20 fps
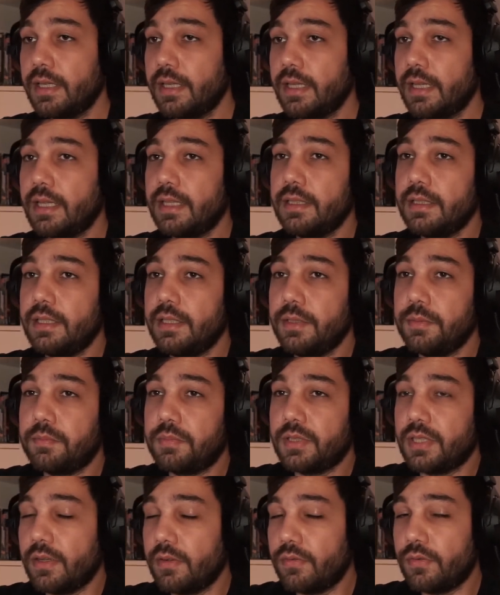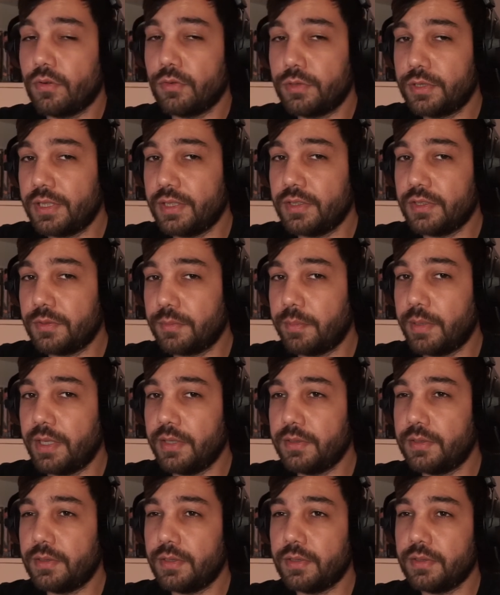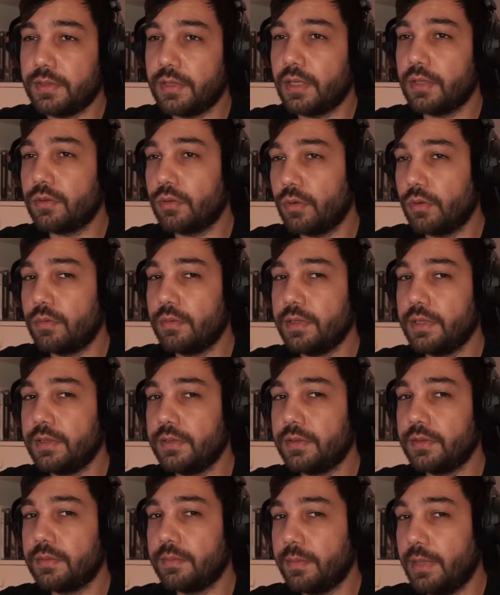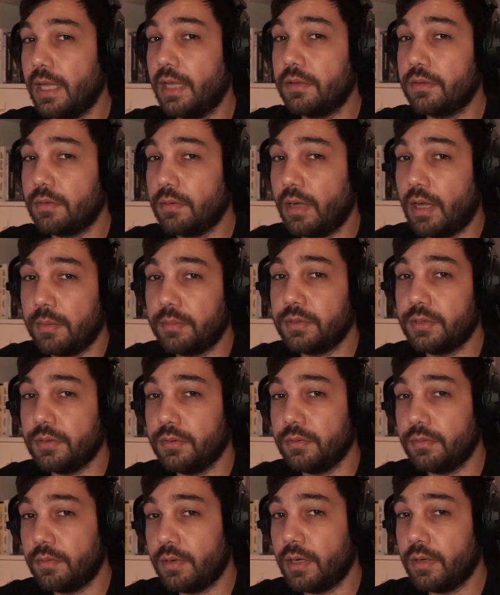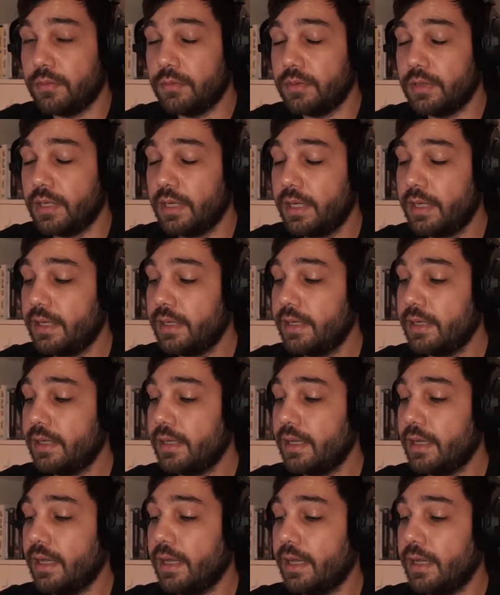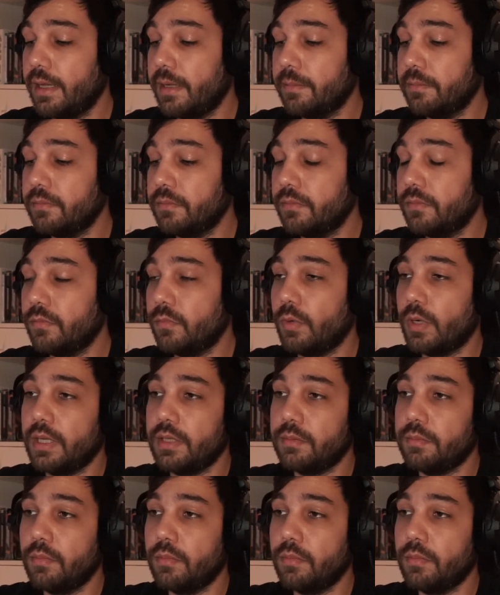In the self-hosting space, there's not always that option around, right?